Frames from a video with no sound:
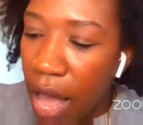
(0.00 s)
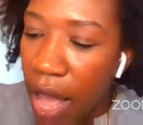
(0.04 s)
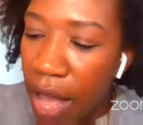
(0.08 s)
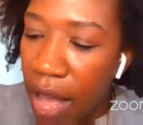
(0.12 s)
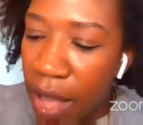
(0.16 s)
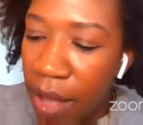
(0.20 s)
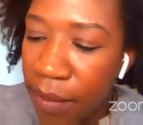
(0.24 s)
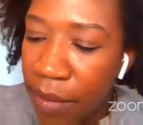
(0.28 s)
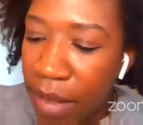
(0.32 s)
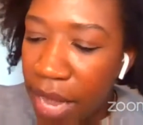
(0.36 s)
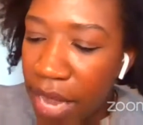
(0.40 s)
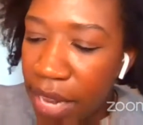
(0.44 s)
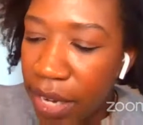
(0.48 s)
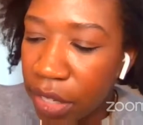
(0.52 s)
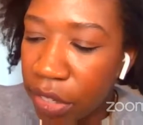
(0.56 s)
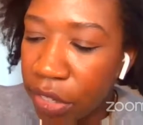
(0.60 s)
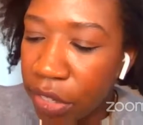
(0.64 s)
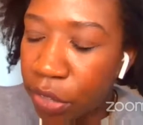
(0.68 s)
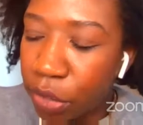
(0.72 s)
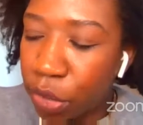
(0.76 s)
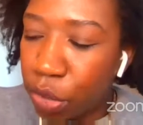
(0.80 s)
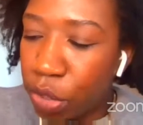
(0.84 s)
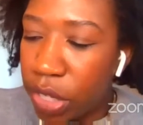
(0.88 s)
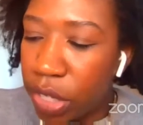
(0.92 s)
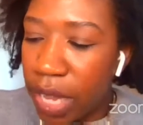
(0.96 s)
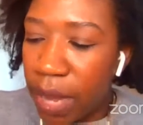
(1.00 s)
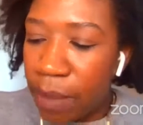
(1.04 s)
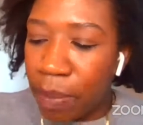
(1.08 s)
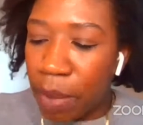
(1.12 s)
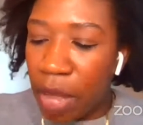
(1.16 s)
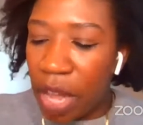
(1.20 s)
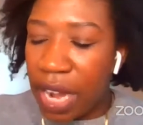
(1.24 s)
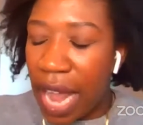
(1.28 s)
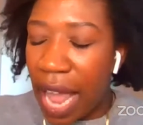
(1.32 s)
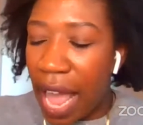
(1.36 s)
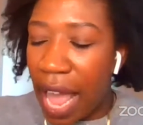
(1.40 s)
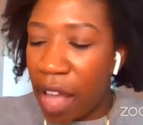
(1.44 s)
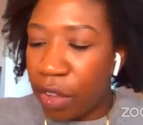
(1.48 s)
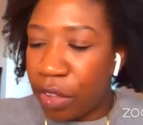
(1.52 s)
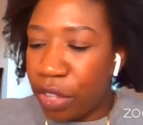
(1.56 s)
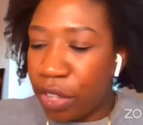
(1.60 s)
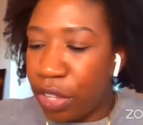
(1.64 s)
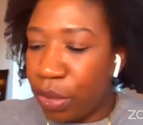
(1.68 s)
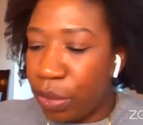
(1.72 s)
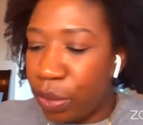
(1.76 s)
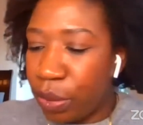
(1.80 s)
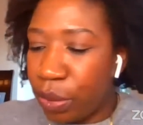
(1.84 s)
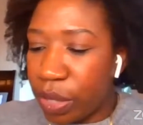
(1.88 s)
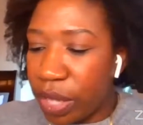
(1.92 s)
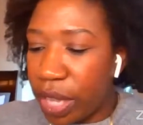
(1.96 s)
um, and a little tip on how
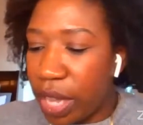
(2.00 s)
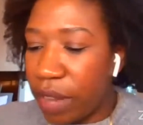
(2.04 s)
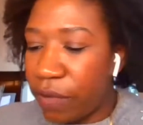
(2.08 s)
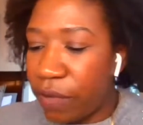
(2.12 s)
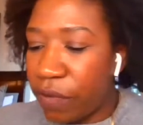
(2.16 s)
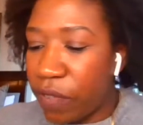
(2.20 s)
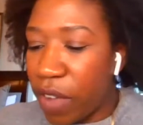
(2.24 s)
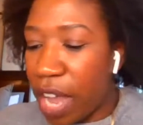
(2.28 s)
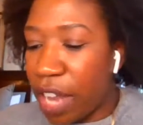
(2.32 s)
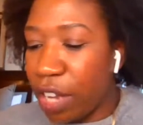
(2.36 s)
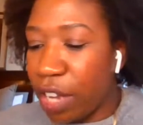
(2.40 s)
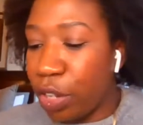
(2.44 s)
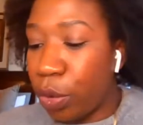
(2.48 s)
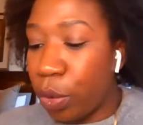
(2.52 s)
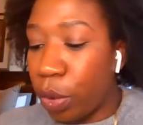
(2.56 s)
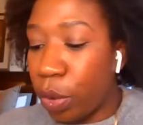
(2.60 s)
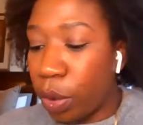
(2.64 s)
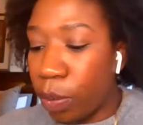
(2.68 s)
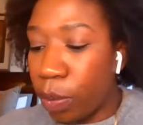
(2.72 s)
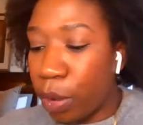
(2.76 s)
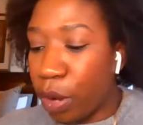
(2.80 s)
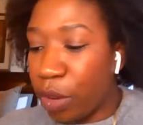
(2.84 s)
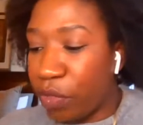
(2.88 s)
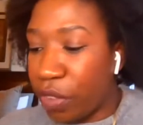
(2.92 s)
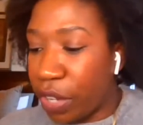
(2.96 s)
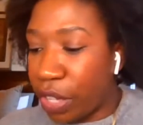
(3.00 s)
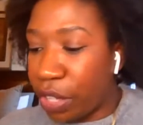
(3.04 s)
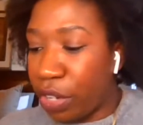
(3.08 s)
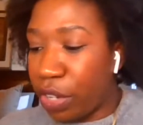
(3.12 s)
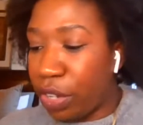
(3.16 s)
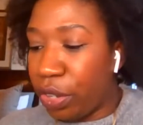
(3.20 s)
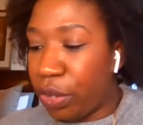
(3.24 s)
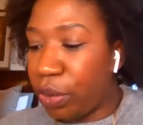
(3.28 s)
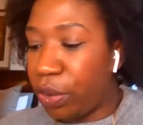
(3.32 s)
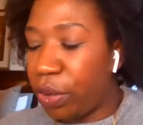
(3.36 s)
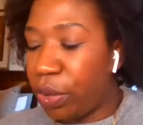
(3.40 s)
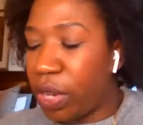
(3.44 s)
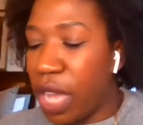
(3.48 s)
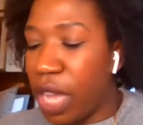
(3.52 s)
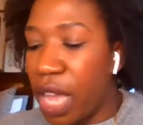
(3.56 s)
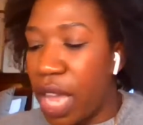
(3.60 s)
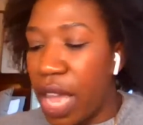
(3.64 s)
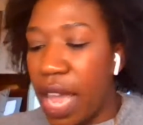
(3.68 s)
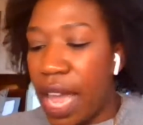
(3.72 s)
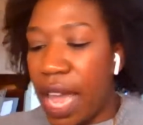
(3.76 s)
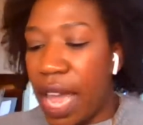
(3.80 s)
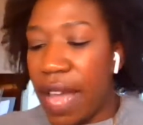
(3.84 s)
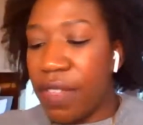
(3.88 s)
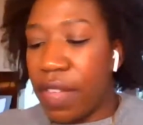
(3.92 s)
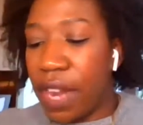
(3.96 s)
you can find your perfect nude
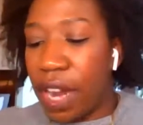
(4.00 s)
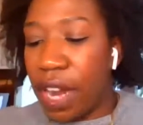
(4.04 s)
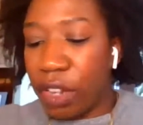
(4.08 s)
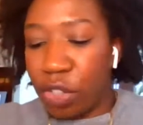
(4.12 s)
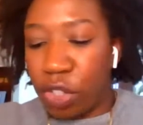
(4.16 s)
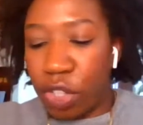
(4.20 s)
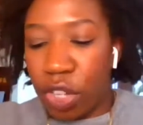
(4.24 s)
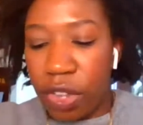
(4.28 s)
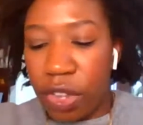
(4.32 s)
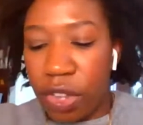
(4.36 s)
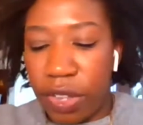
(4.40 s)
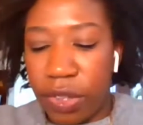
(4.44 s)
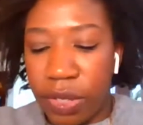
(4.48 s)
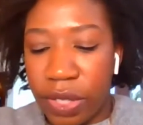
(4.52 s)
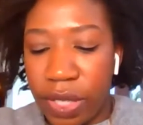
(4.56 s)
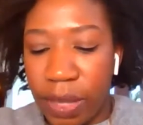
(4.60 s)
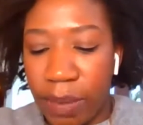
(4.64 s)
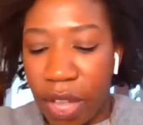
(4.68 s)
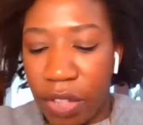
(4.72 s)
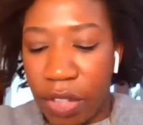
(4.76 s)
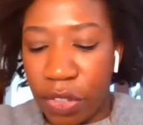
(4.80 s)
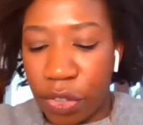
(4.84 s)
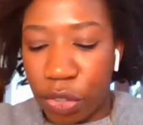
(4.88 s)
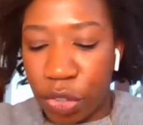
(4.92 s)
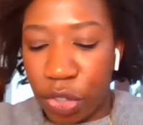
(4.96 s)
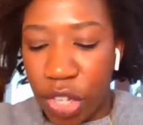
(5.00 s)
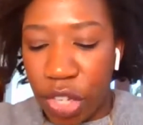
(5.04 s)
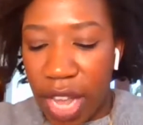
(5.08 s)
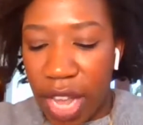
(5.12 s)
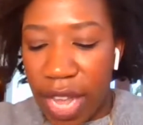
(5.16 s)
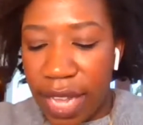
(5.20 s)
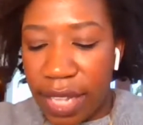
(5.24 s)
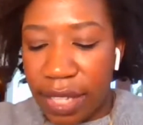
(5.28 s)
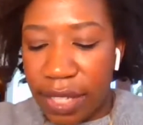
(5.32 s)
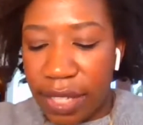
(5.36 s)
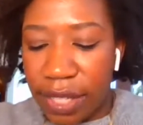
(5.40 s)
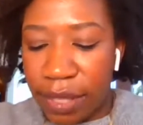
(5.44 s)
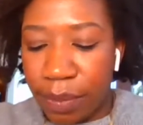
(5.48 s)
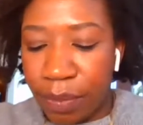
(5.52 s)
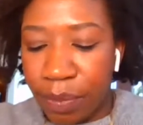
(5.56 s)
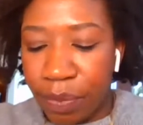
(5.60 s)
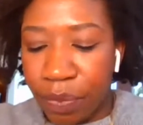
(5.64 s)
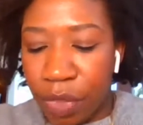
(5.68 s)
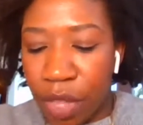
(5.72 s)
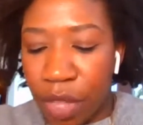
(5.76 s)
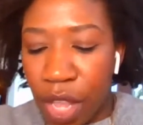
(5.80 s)
and then I'll show you some other shades.